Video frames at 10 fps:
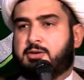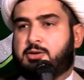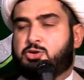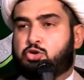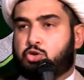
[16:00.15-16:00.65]

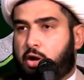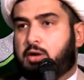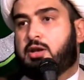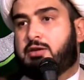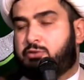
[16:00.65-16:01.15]

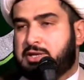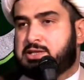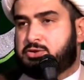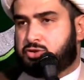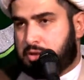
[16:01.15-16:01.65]
struggle of
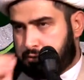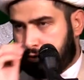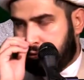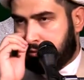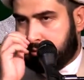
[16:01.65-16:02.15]
raising children,